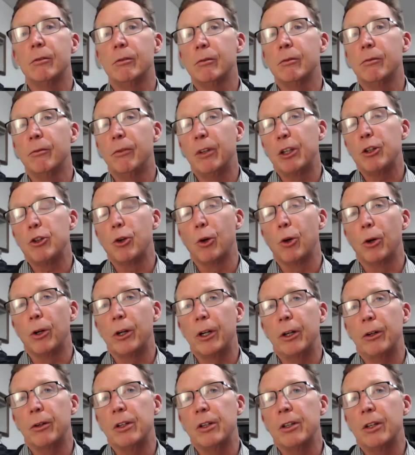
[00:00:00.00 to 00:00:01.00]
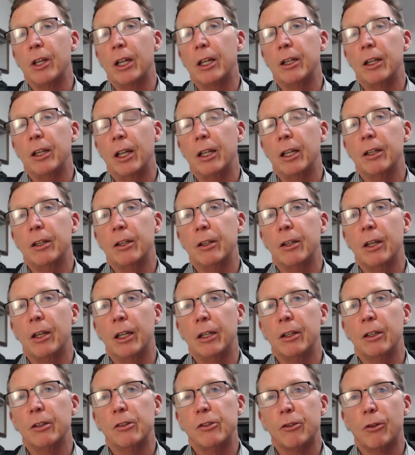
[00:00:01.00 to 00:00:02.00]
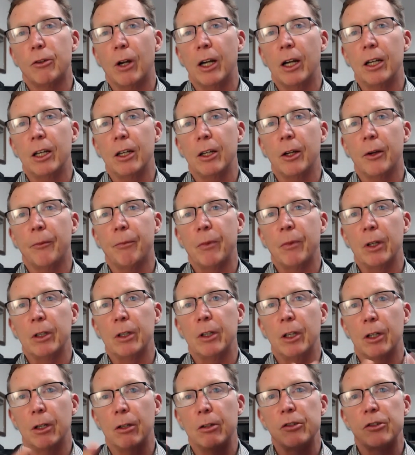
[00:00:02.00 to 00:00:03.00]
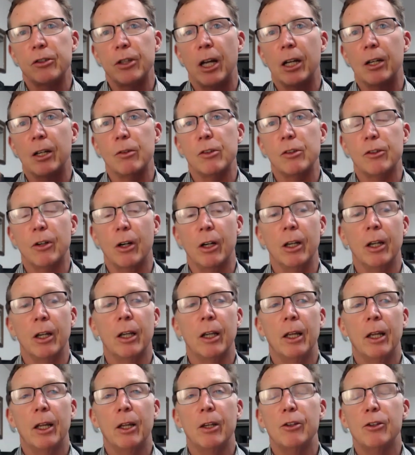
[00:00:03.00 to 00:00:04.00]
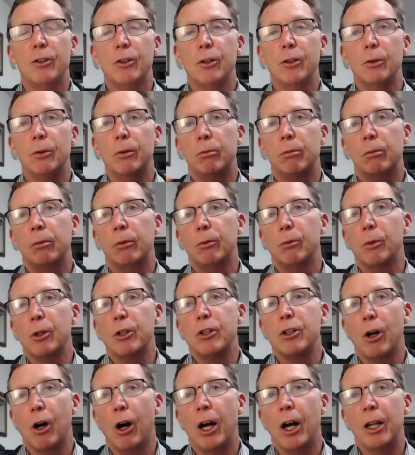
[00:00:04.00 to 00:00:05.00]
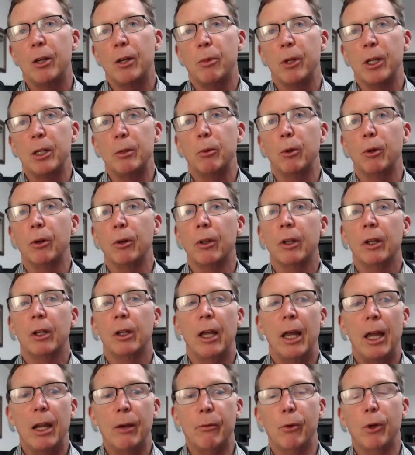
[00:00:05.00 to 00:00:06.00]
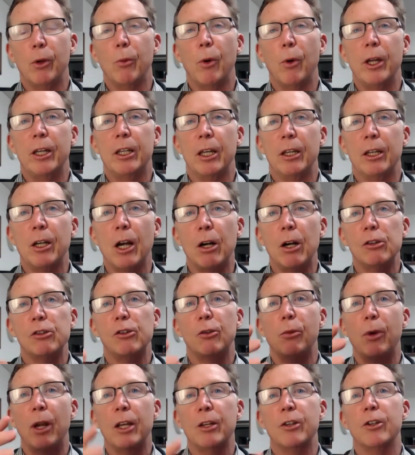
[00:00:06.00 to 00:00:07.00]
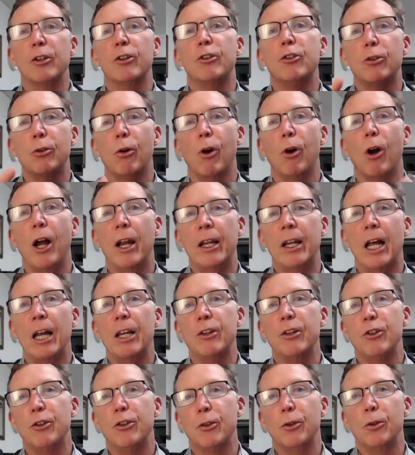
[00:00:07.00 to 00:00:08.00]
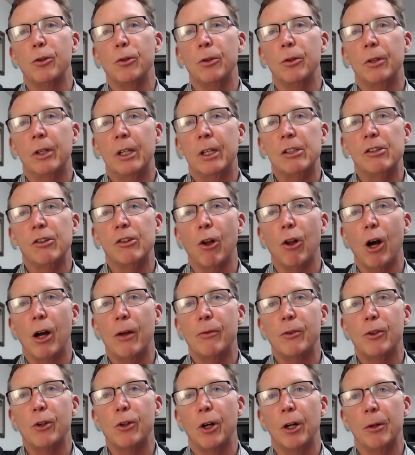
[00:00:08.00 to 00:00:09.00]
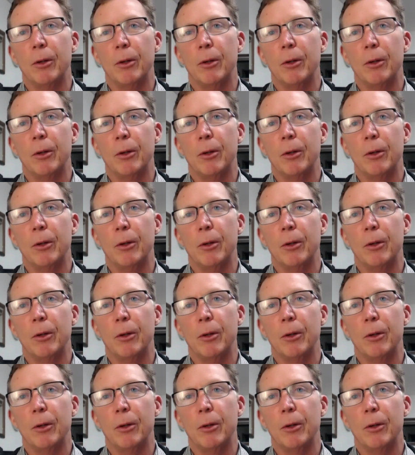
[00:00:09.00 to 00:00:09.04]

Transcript: Victoria in Australia, state of Australia, to retired people. Every week he goes around to try and undo his lifetime